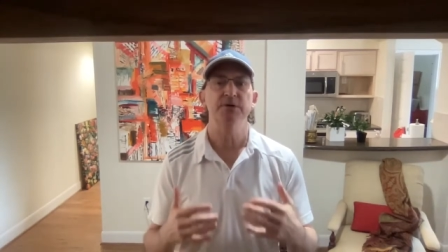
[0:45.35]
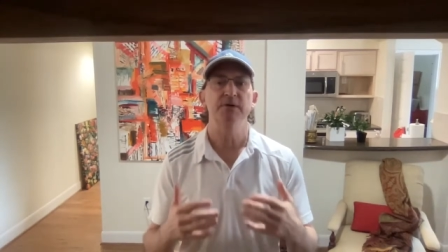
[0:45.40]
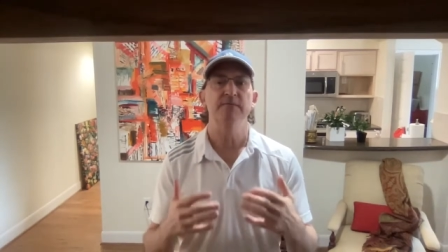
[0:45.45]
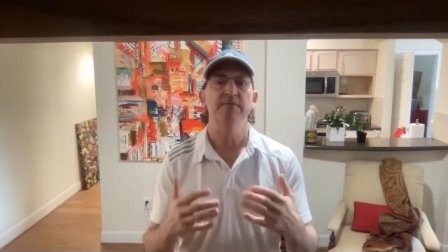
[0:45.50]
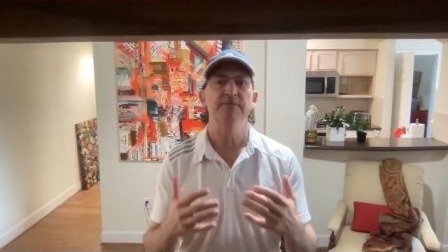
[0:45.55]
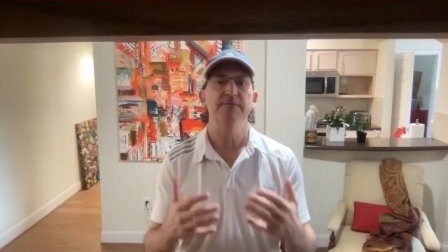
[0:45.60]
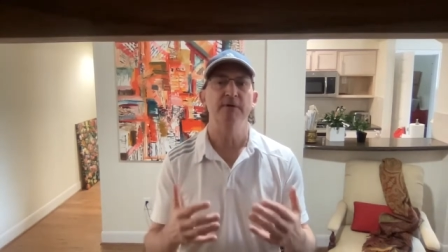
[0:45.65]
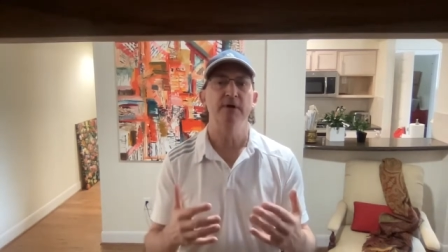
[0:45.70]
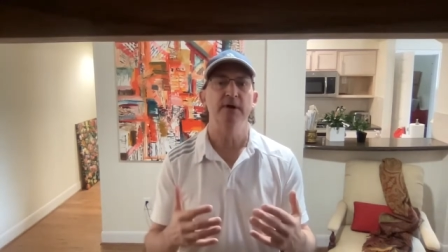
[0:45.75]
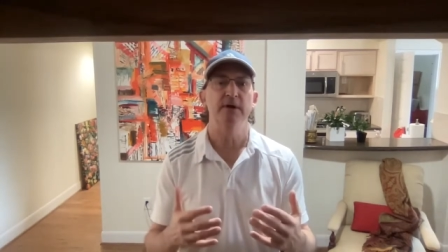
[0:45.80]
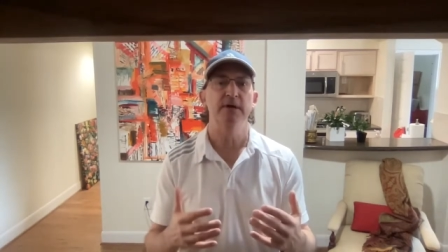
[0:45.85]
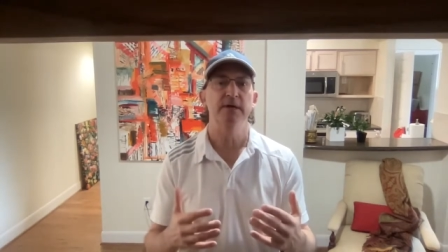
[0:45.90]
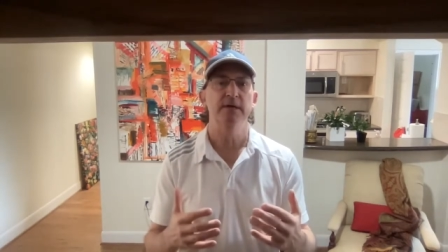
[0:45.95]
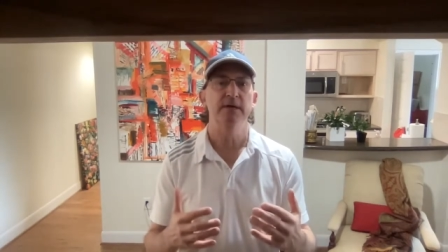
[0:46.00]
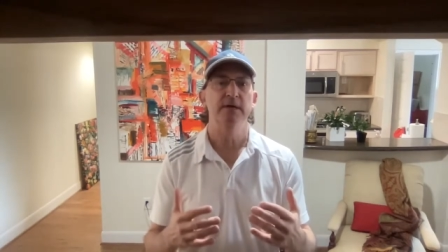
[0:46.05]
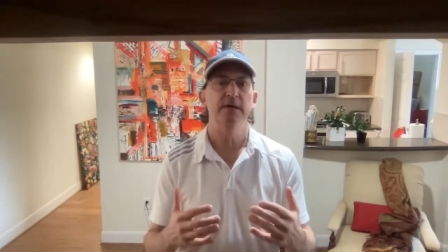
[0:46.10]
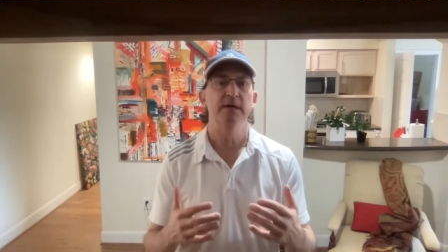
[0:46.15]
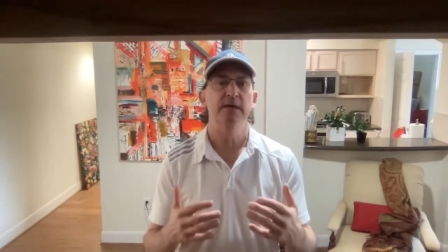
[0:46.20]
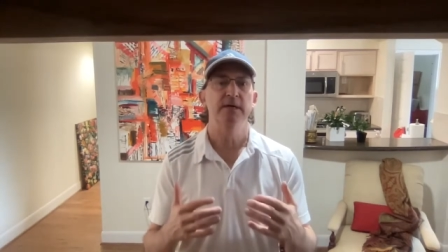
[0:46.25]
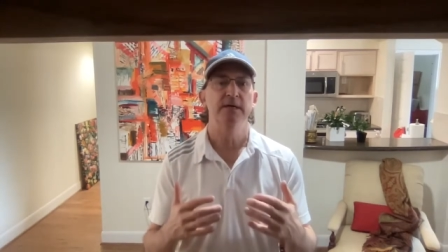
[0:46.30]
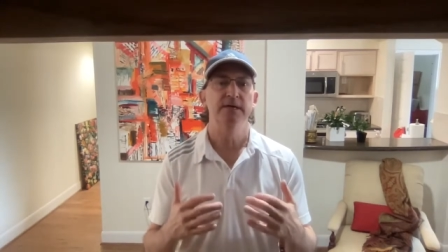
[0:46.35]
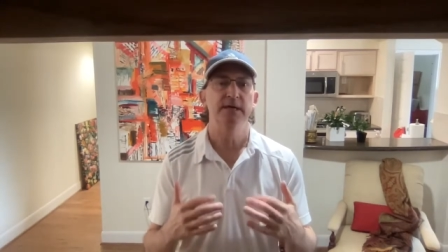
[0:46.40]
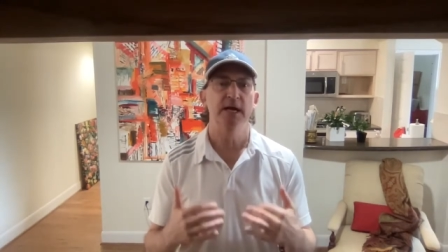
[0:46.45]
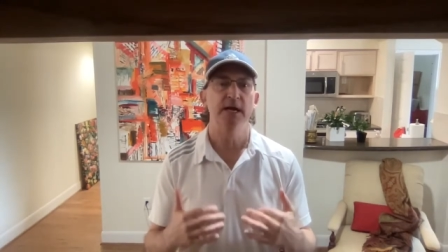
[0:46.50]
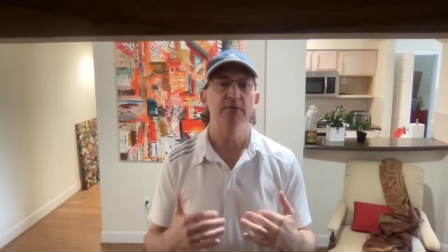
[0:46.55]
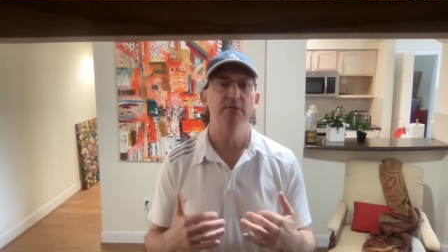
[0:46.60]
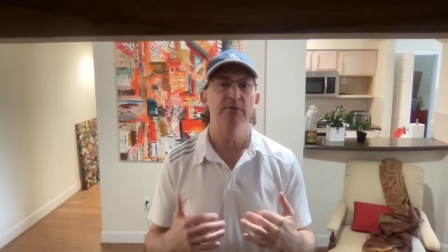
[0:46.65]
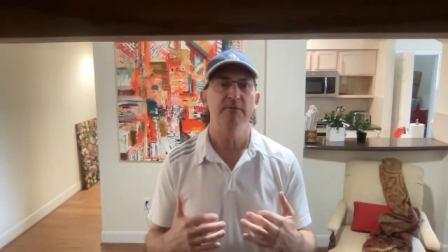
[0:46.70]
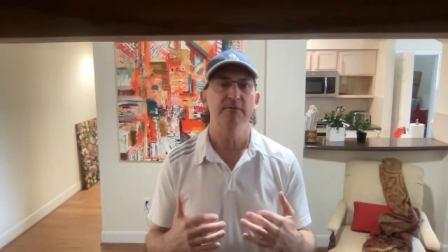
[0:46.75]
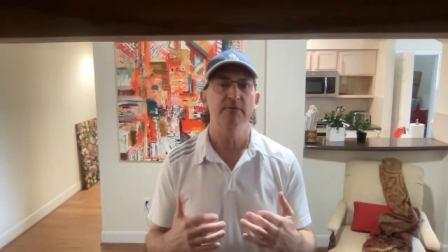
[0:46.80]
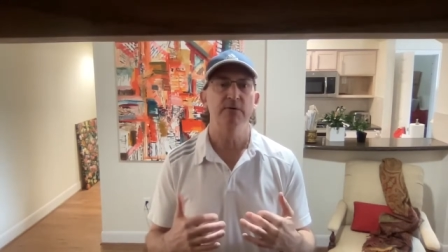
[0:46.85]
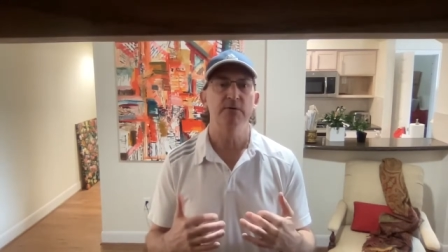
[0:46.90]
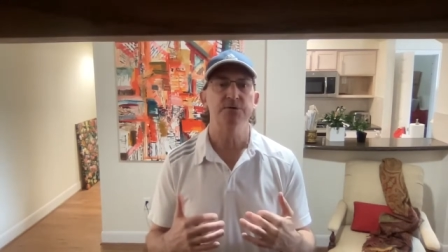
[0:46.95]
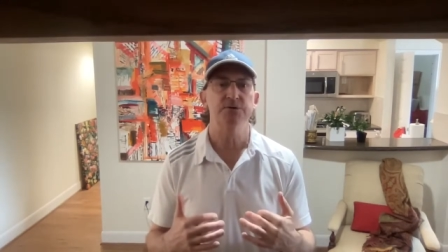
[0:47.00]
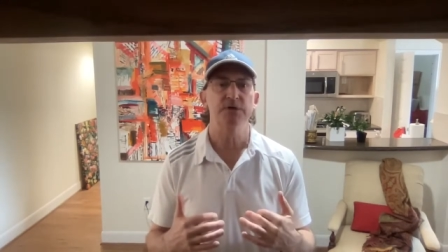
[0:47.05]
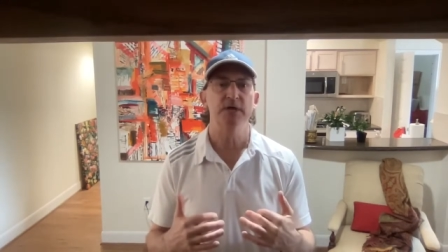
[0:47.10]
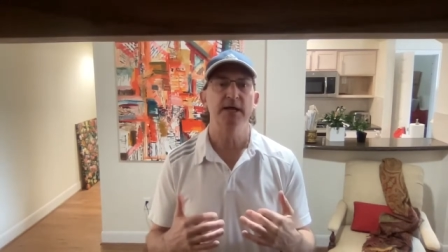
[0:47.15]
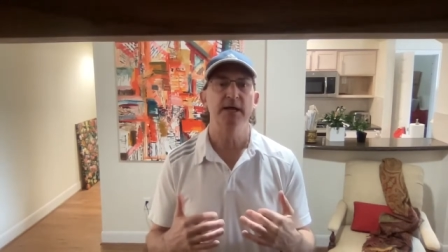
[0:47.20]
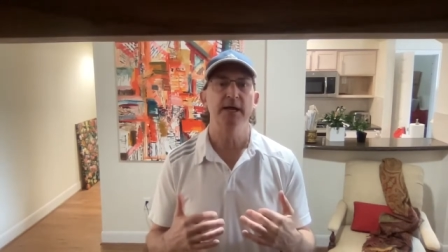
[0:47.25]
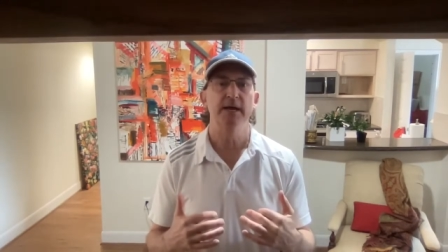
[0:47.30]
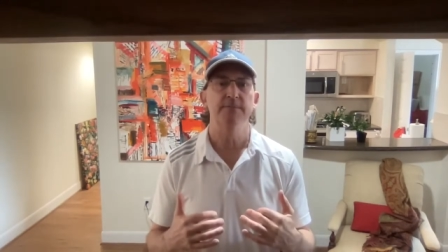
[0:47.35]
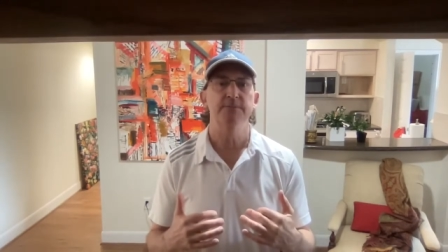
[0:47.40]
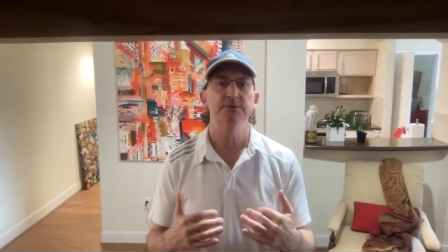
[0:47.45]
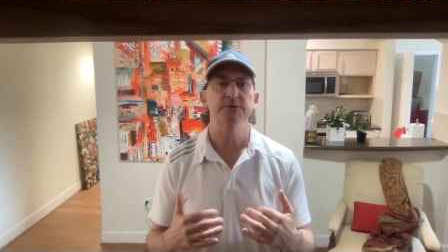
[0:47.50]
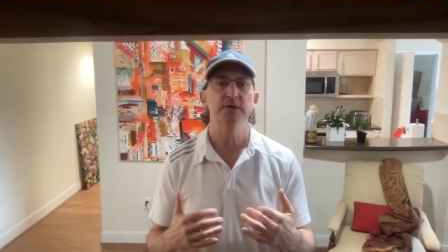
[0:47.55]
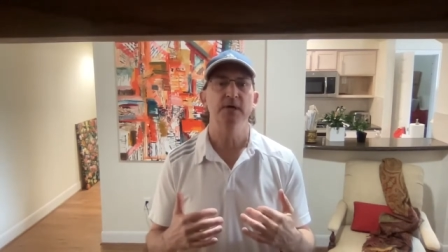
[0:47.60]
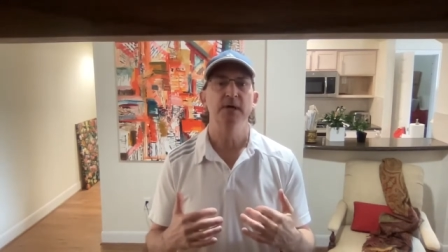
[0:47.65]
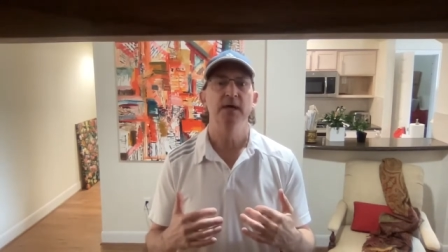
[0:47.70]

in front, 10 reverse layups,